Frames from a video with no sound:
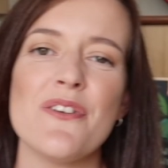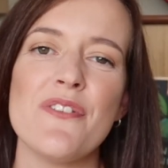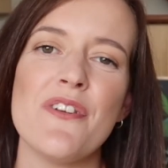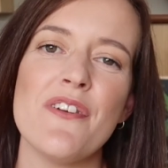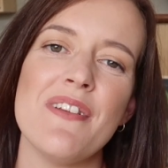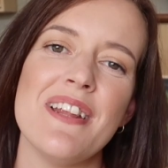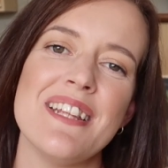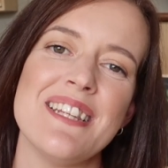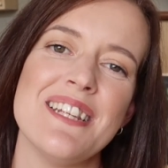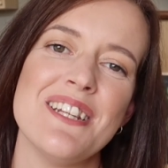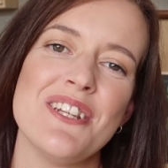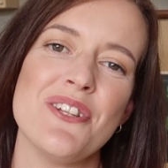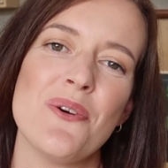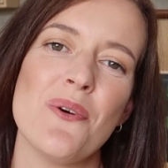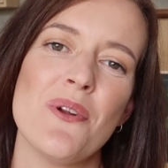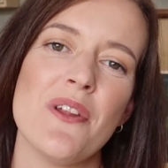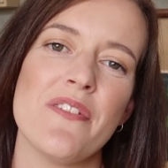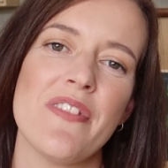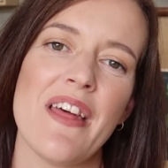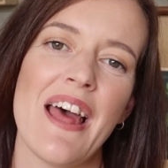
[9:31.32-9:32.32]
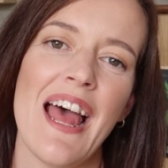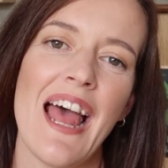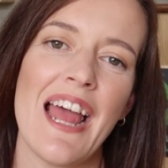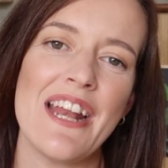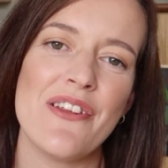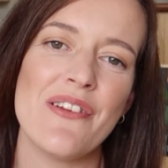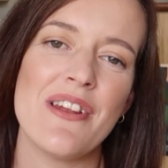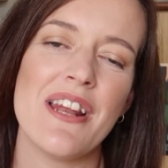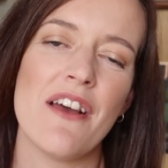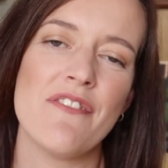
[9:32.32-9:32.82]
if you've listened to all of that
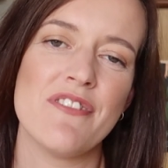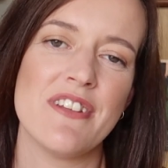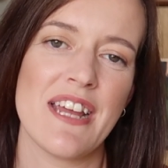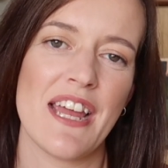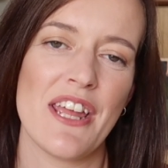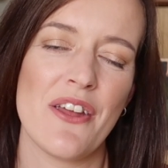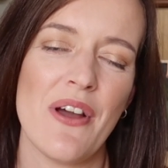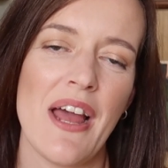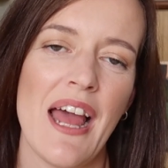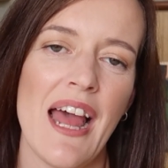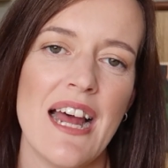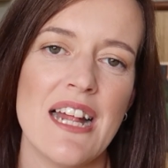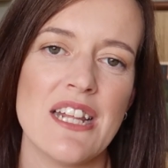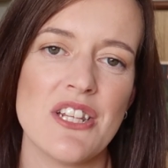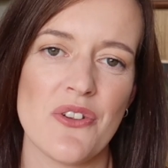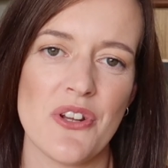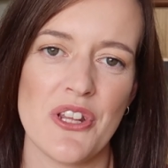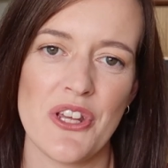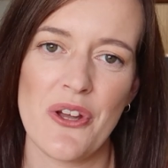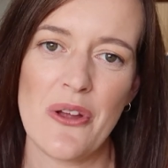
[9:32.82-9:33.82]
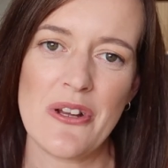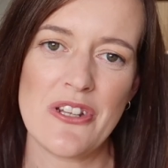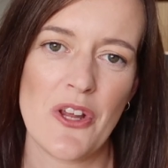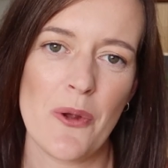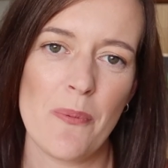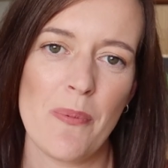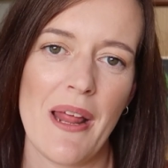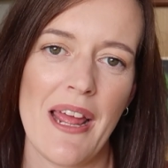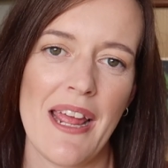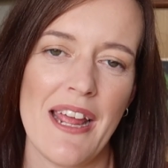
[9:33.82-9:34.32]
and you'd love to get your hands on a
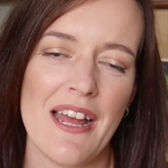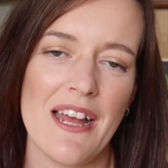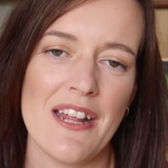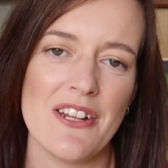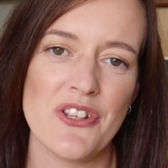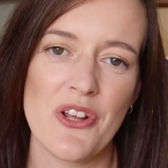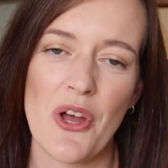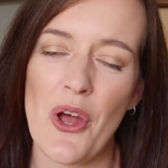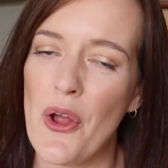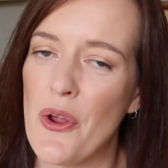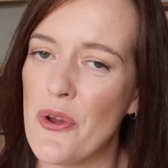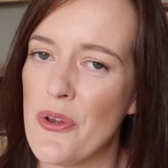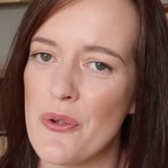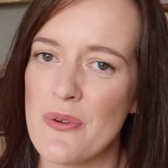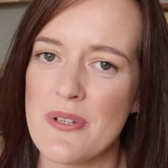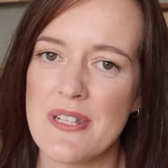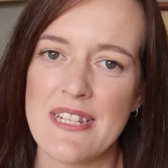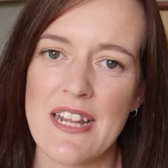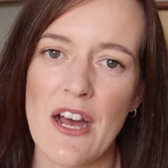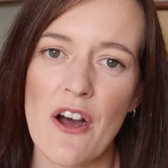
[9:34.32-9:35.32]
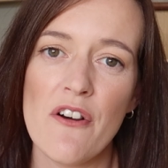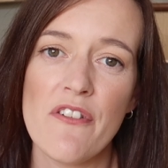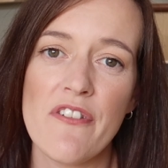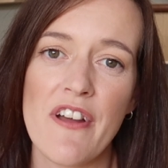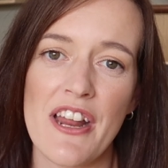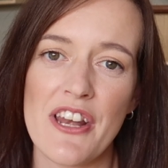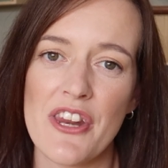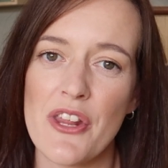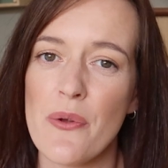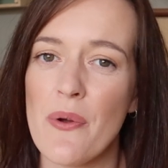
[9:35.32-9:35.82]
Yoto Player to own yourself,
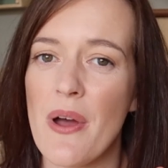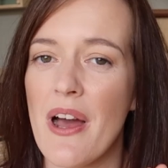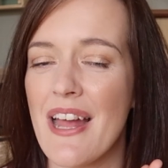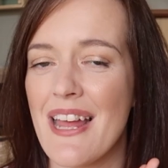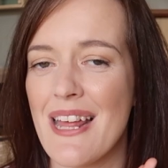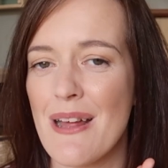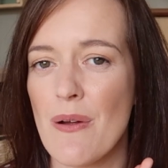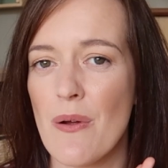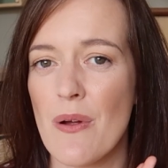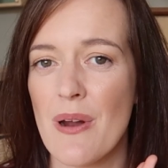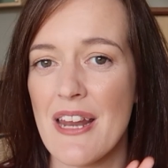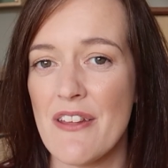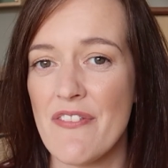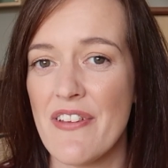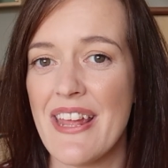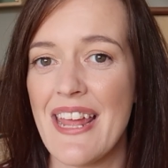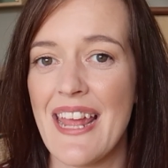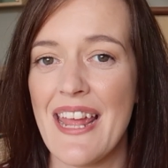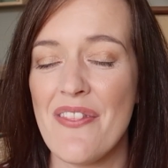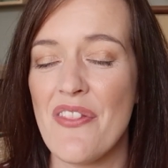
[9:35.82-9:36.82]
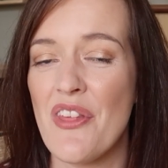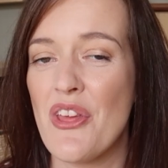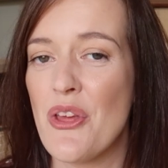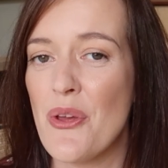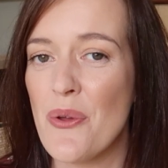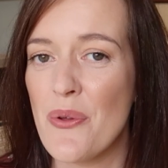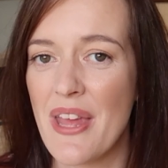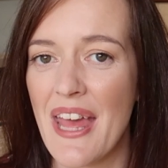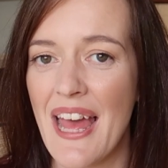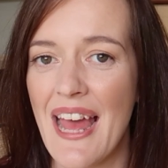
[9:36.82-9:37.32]
and you are living in
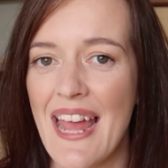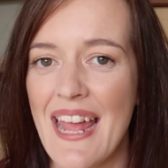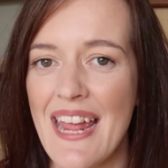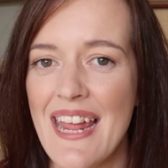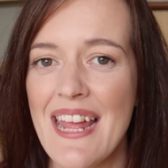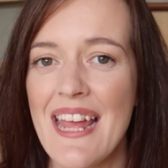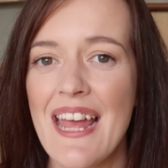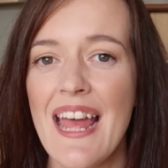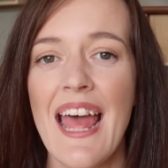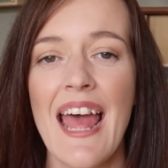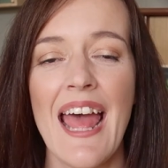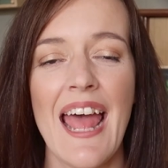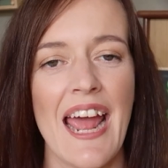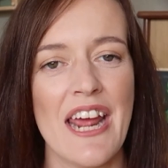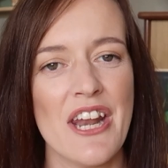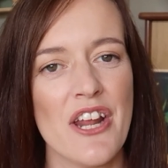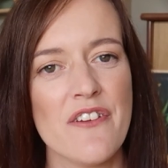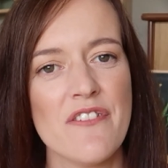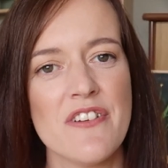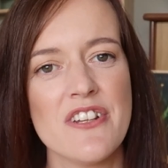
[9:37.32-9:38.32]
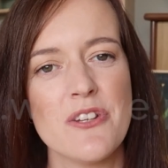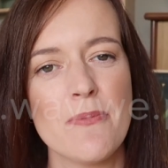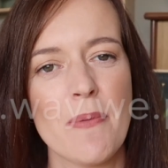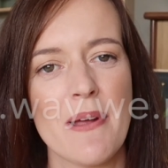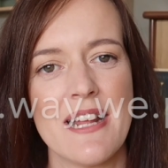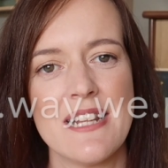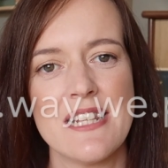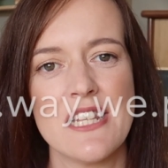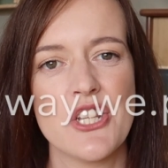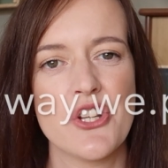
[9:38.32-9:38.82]
the UK, head over to
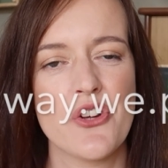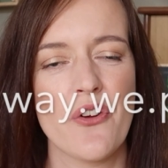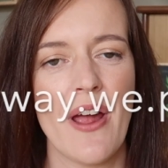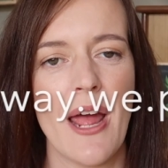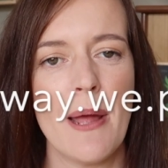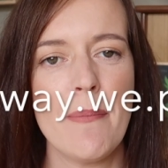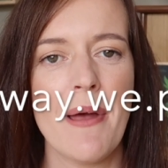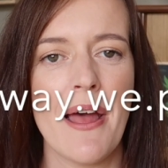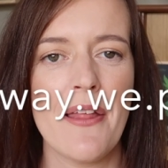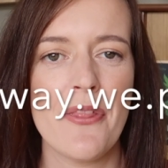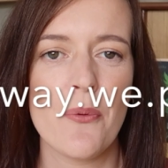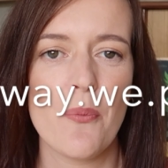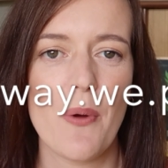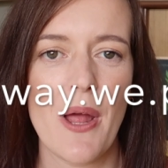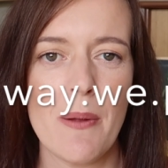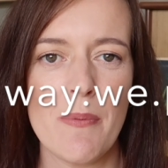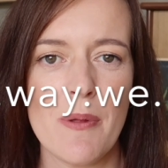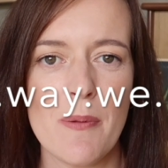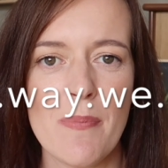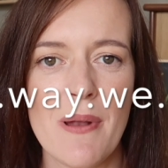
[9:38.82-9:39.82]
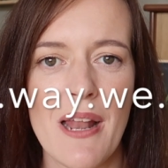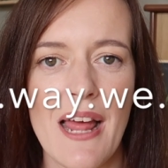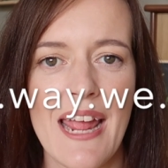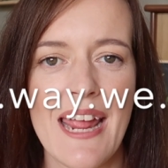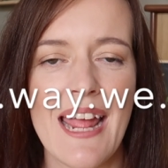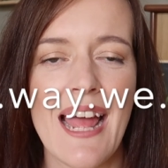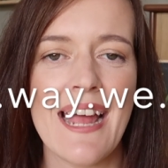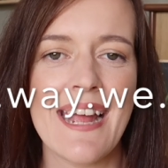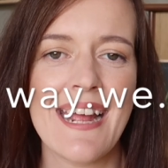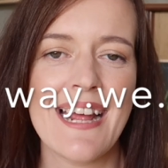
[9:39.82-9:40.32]
my Instagram at The Way We
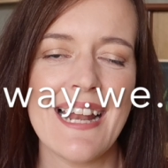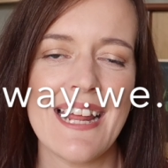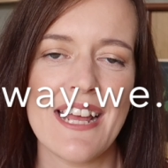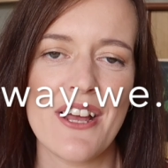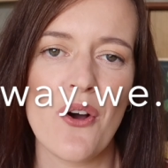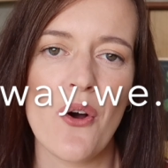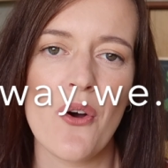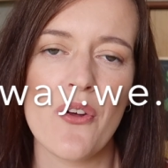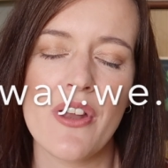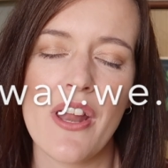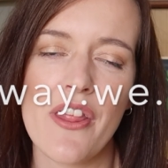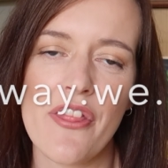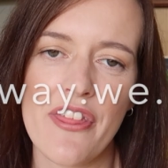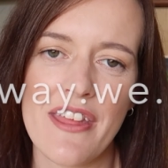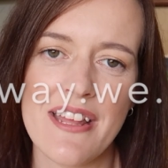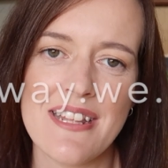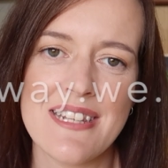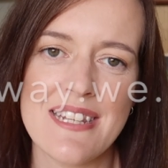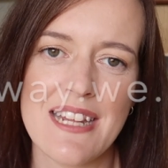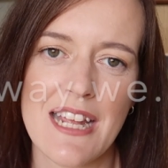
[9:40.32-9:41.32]
Play and click on this